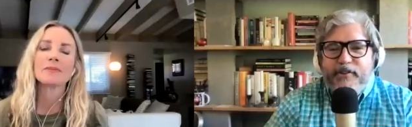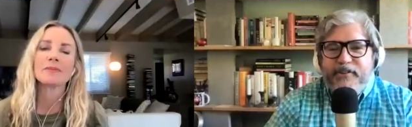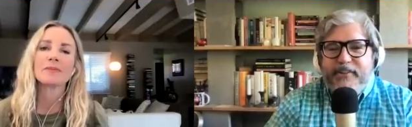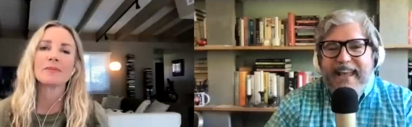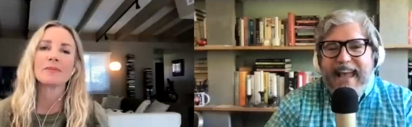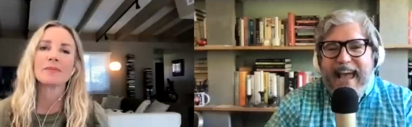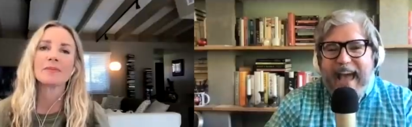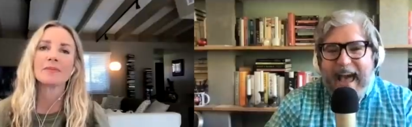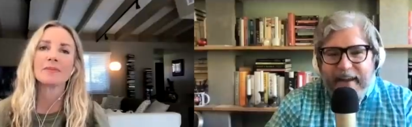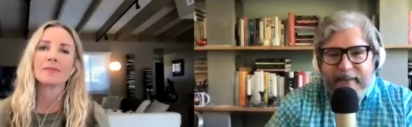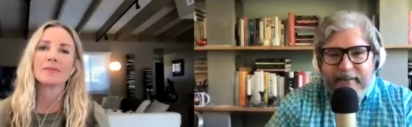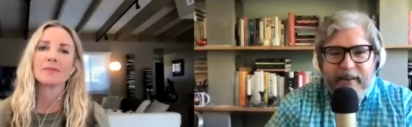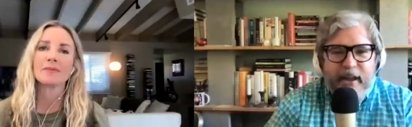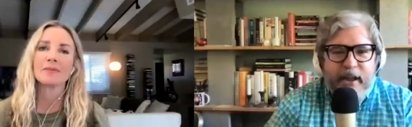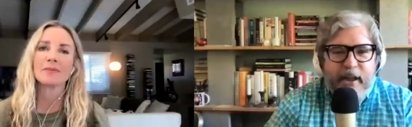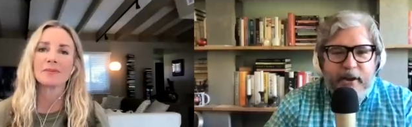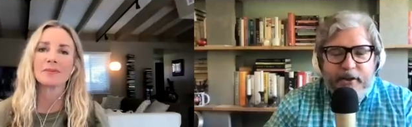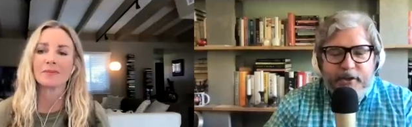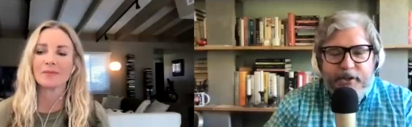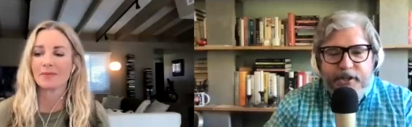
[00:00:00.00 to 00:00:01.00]
Speaker 1: as Kat.
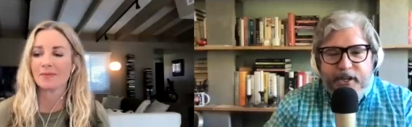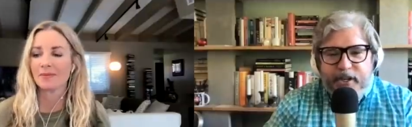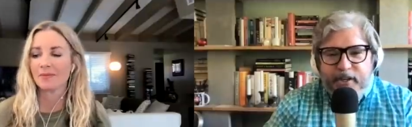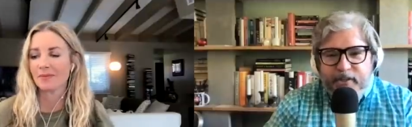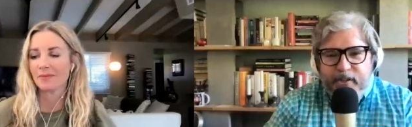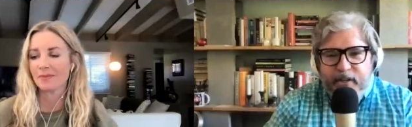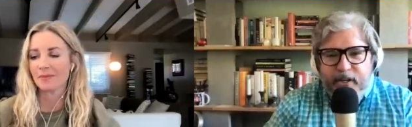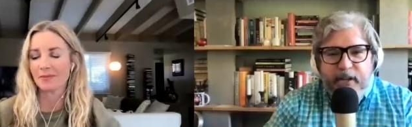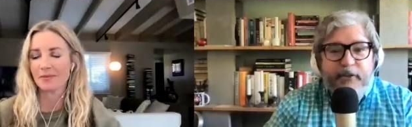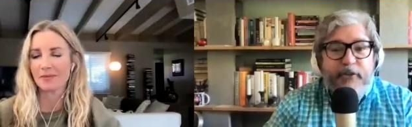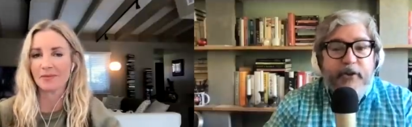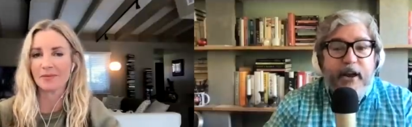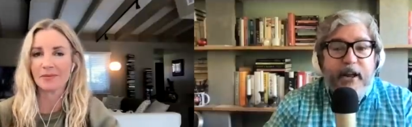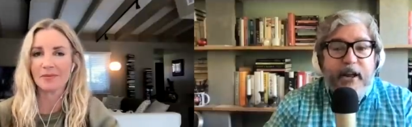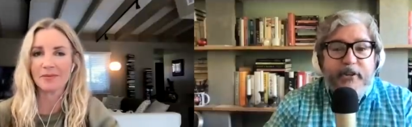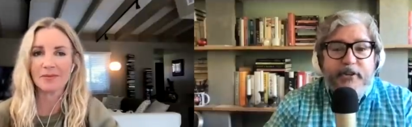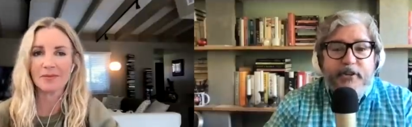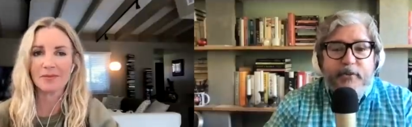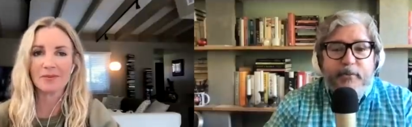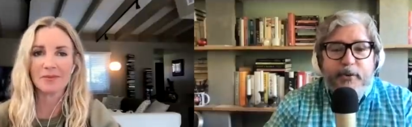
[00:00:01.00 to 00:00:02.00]
She is an
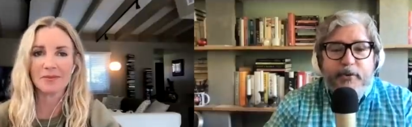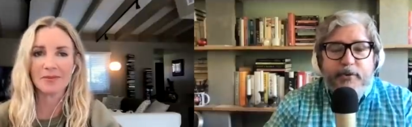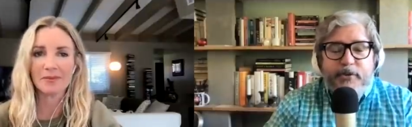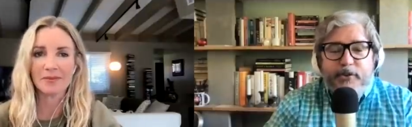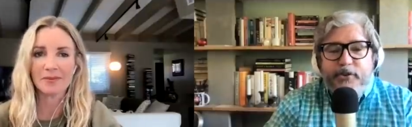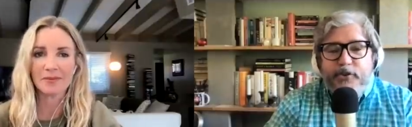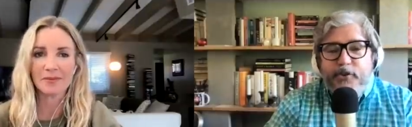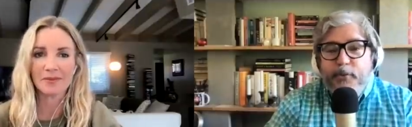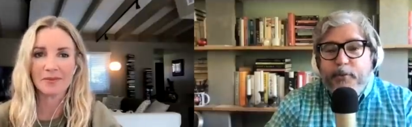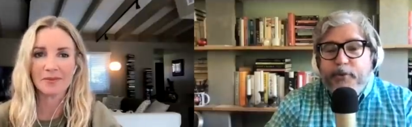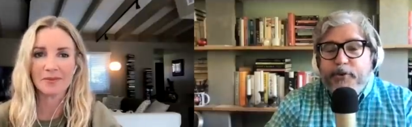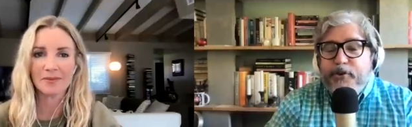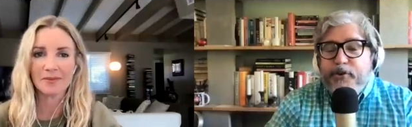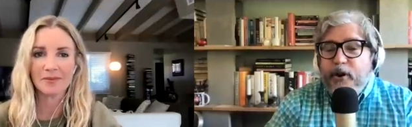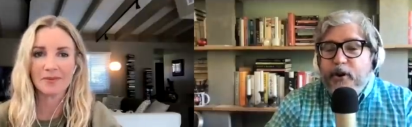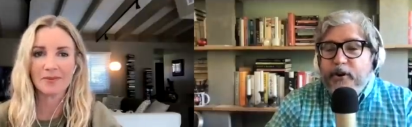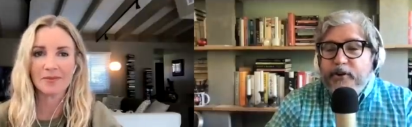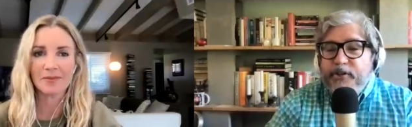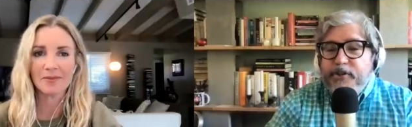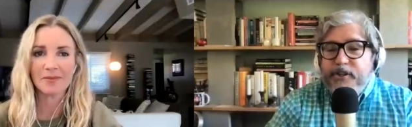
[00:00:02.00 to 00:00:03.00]
international music
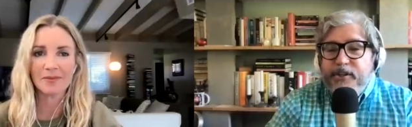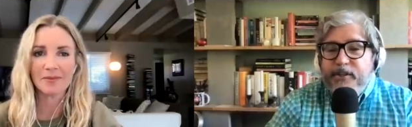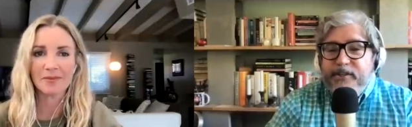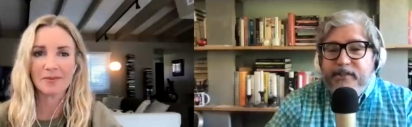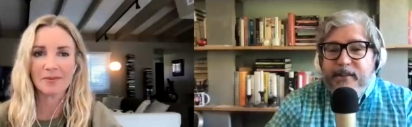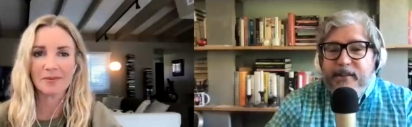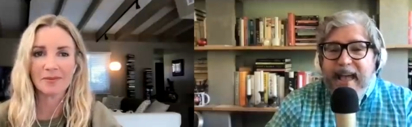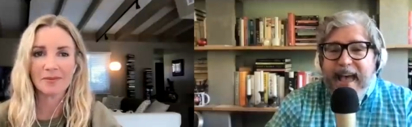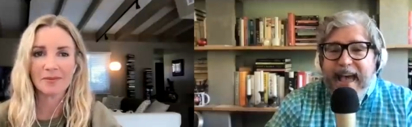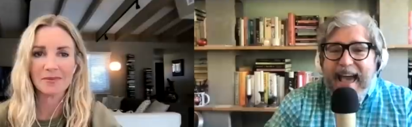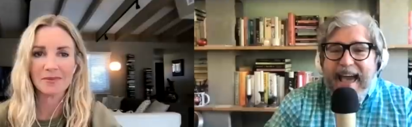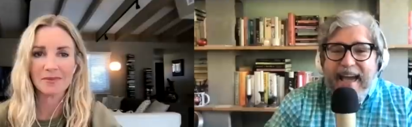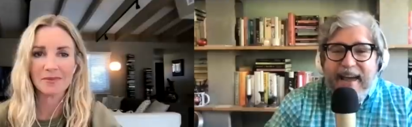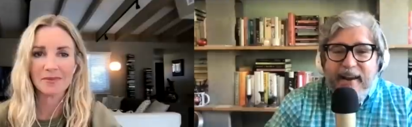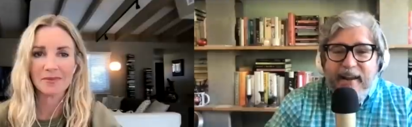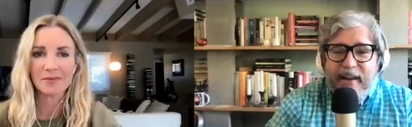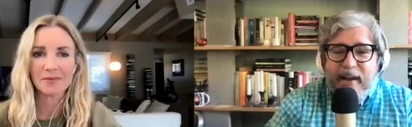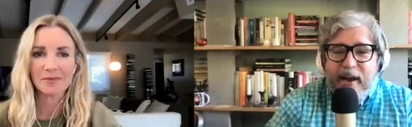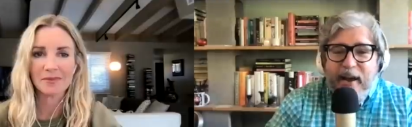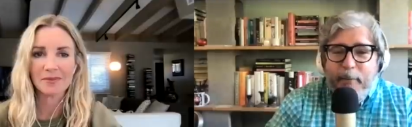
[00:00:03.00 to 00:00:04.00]
superstar. She's
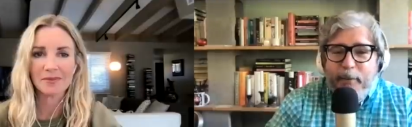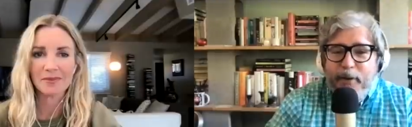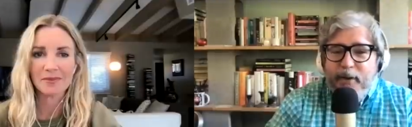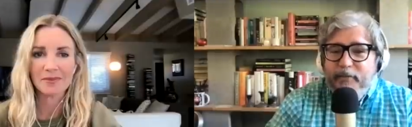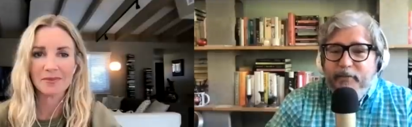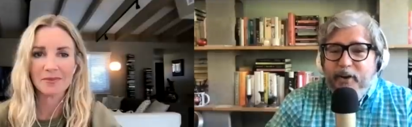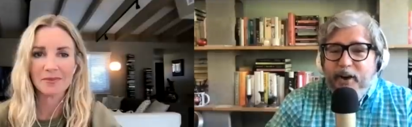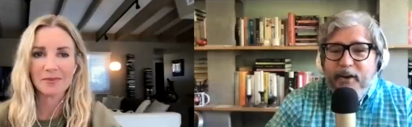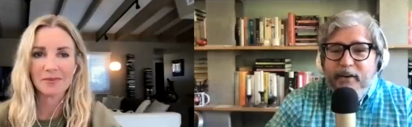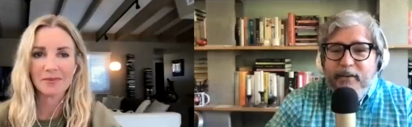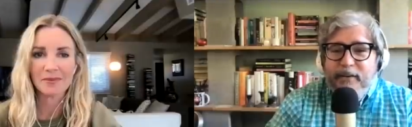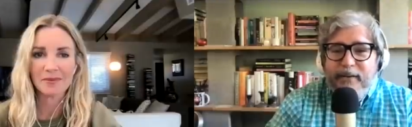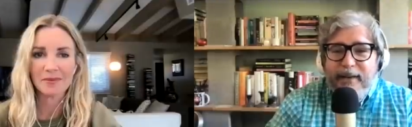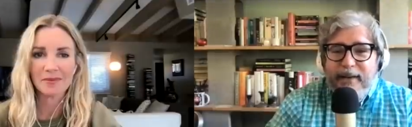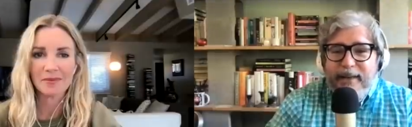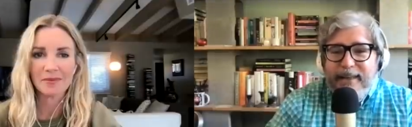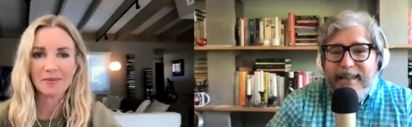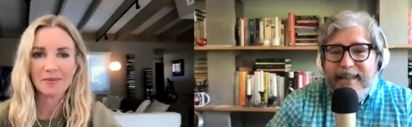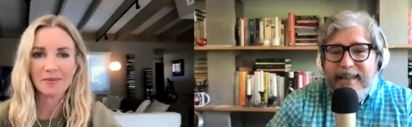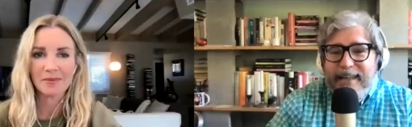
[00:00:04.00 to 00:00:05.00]
had a couple of
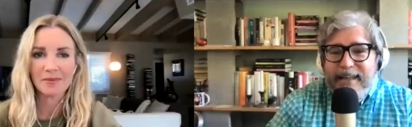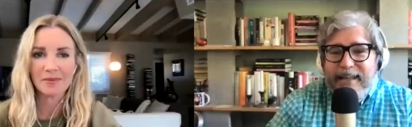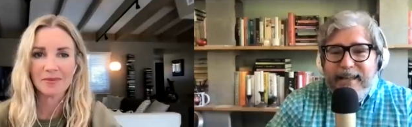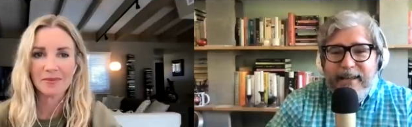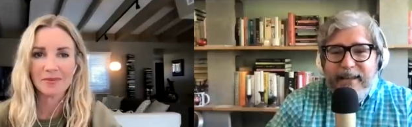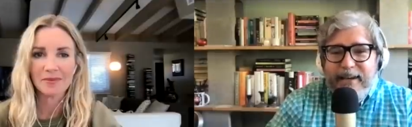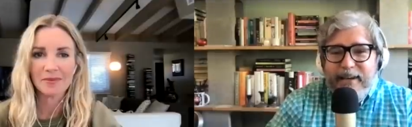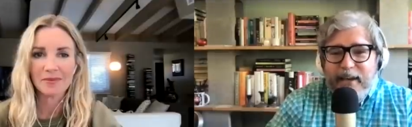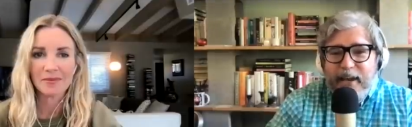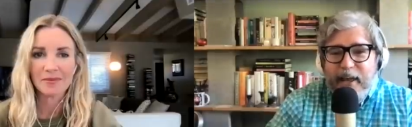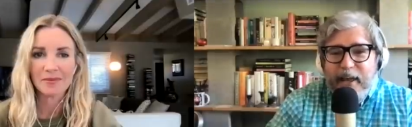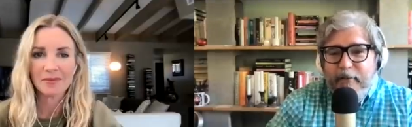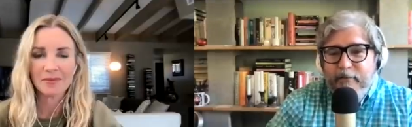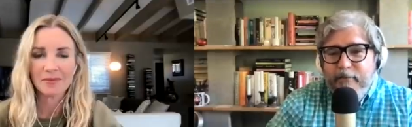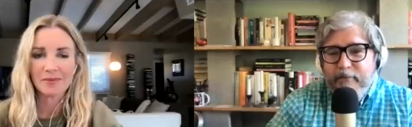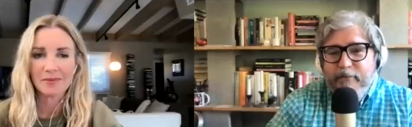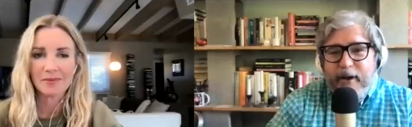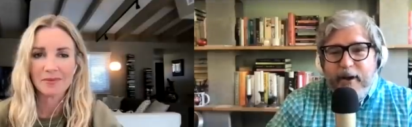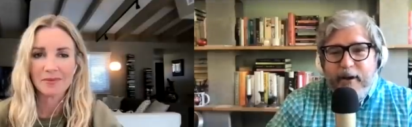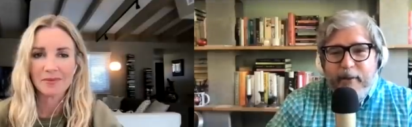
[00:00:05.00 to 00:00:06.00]
unlucky in
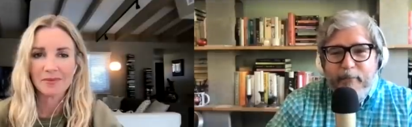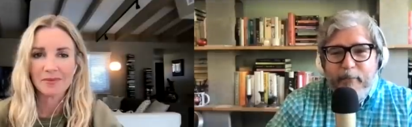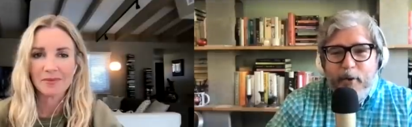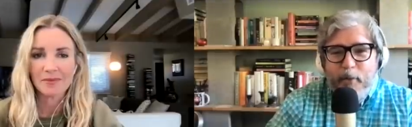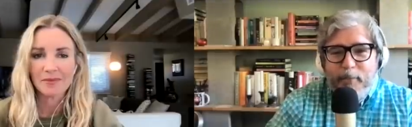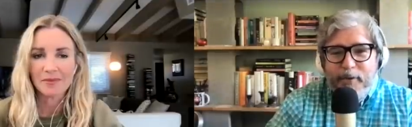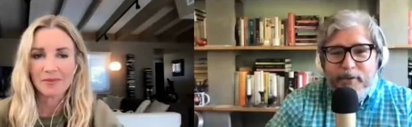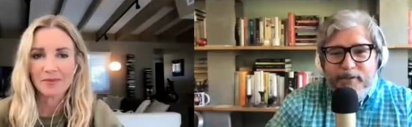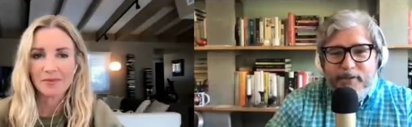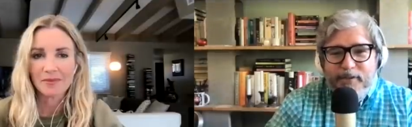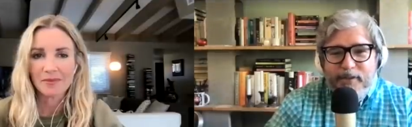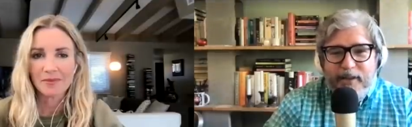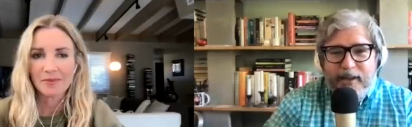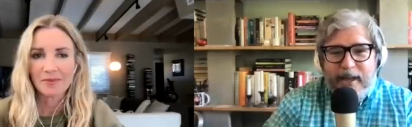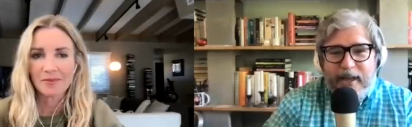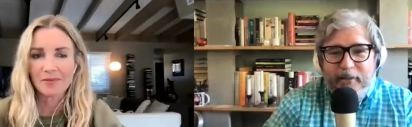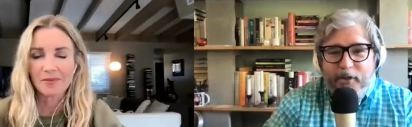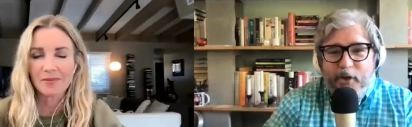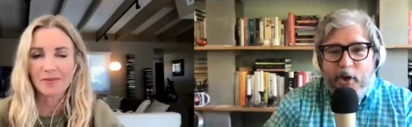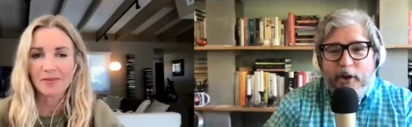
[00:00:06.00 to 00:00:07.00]
love uh, moments uh,
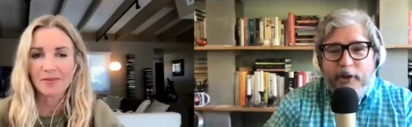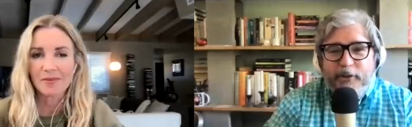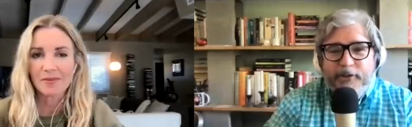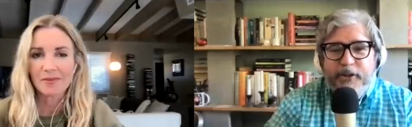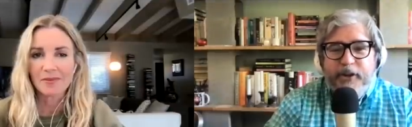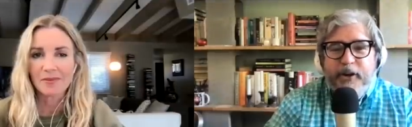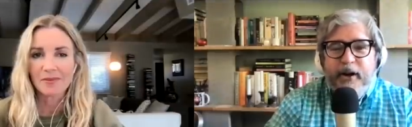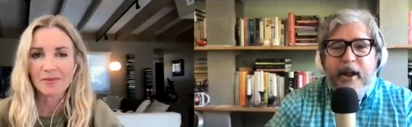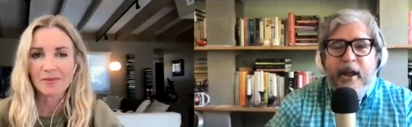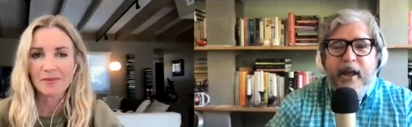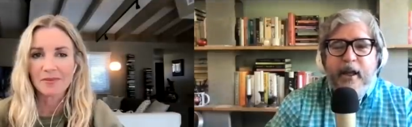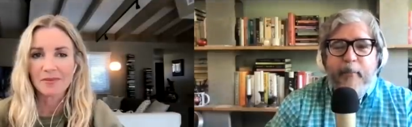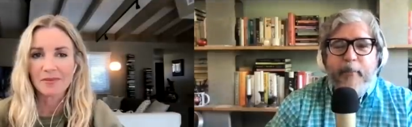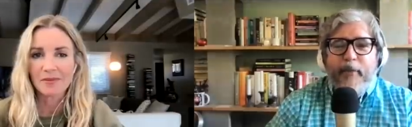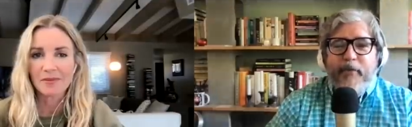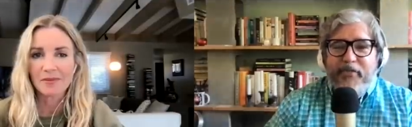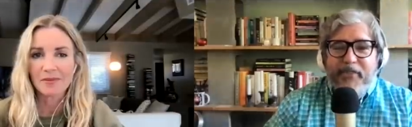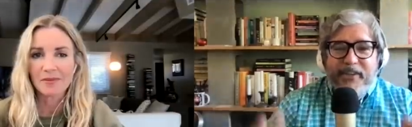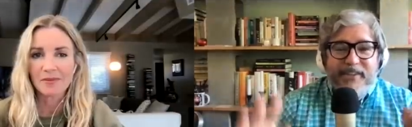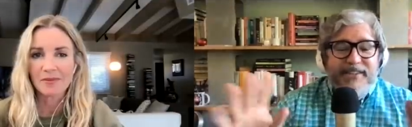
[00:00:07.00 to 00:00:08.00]
at the altar,
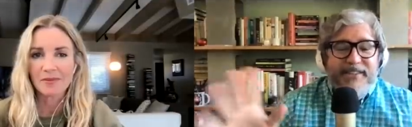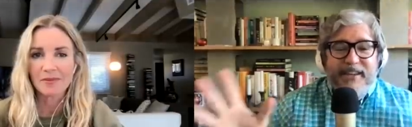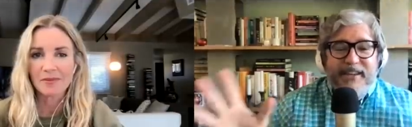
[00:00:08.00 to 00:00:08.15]
but this